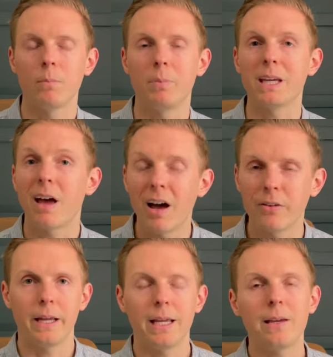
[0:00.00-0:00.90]

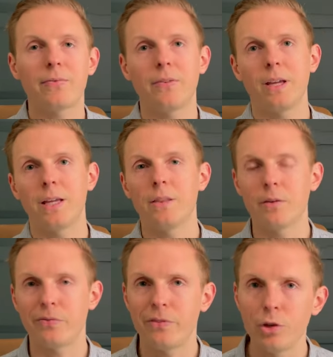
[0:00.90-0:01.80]
Because if in the
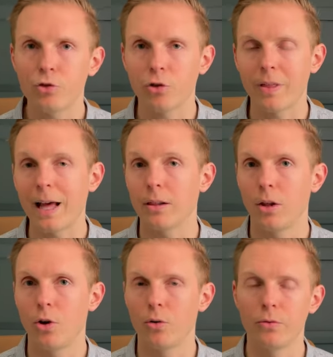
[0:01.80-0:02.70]
future that
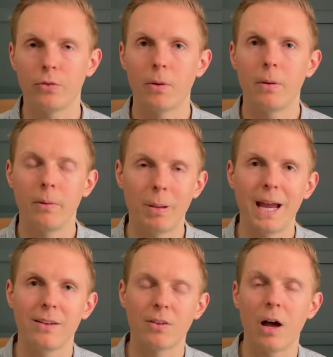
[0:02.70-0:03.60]
loan
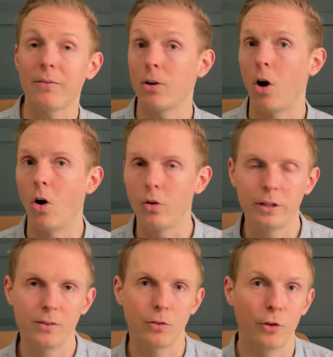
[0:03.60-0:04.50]
pays off and all
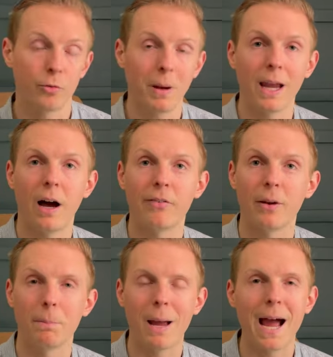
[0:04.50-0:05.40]
these loans pay off
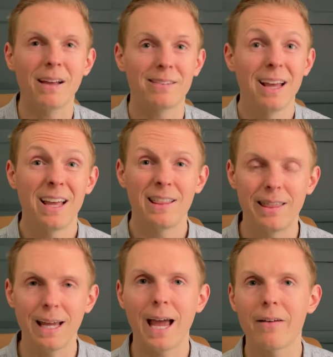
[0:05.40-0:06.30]
in mass,
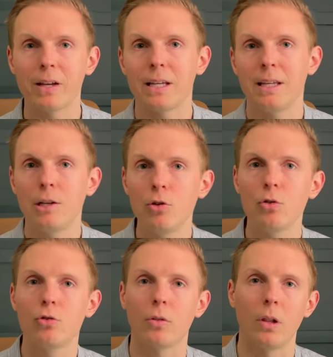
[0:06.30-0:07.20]
they have a
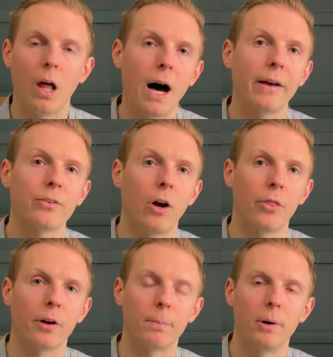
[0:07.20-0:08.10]
huge loss on
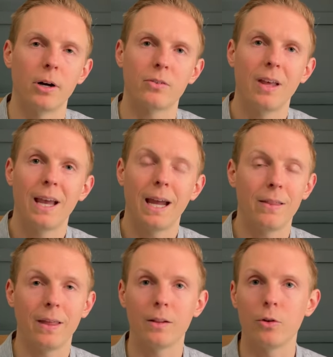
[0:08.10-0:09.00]
their books
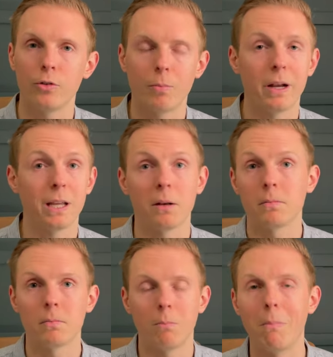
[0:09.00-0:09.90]
and they lose money
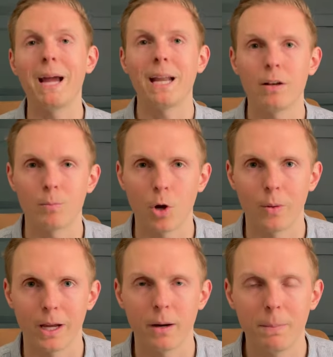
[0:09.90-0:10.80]
and might end up
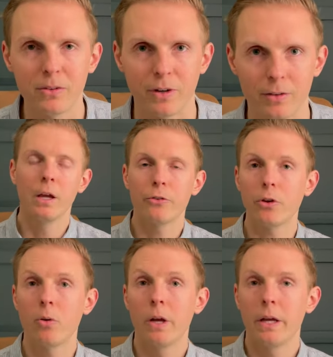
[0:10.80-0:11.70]
going out of business.
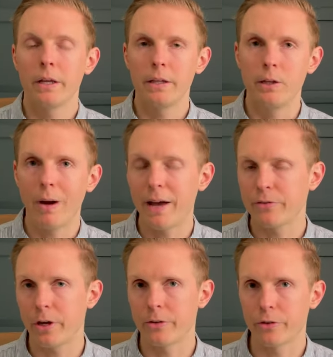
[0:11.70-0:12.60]
So you have
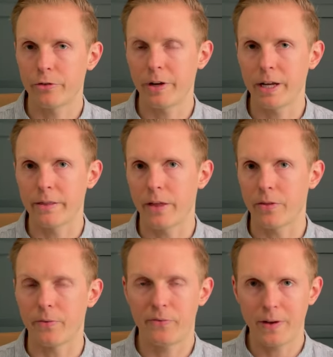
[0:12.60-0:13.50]
to understand that
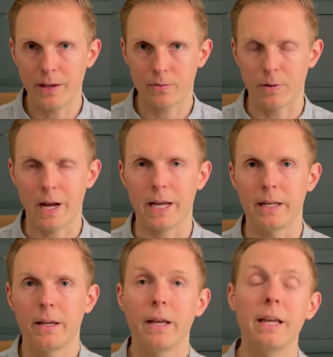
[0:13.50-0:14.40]
the Fed rate
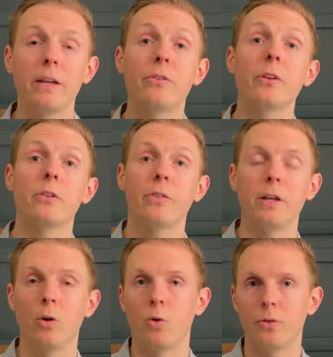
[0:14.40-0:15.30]
isn't the
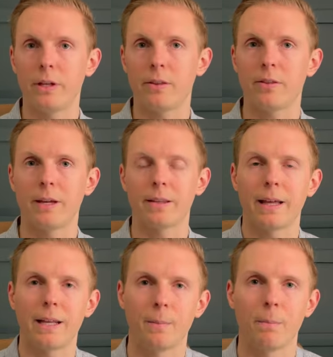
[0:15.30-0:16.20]
only thing
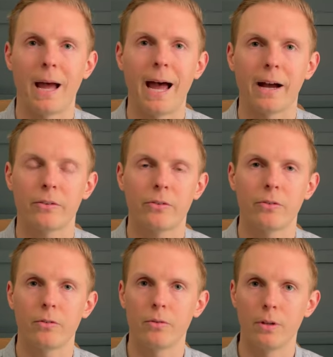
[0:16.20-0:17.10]
that impacts,
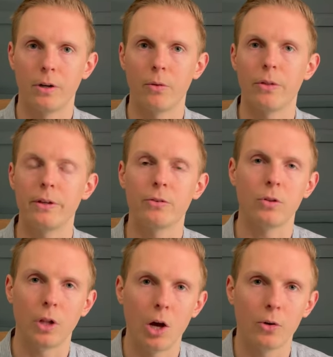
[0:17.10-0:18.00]
you know, these
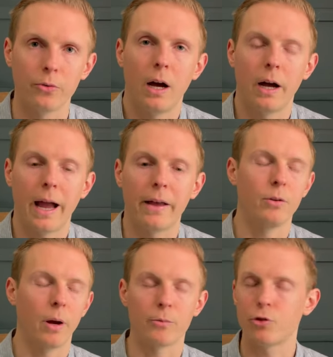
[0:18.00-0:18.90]
loans,
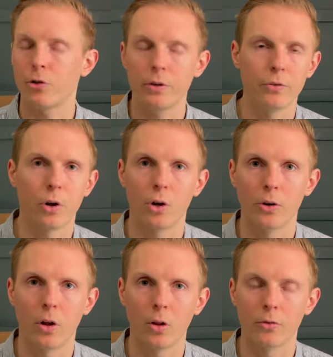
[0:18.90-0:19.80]
as I'm sure you've heard
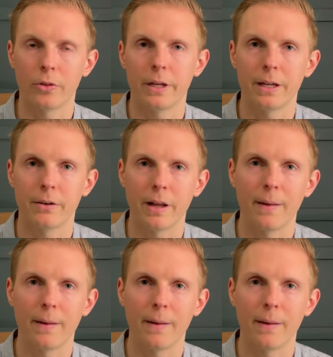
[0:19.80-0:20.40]
all over the internet.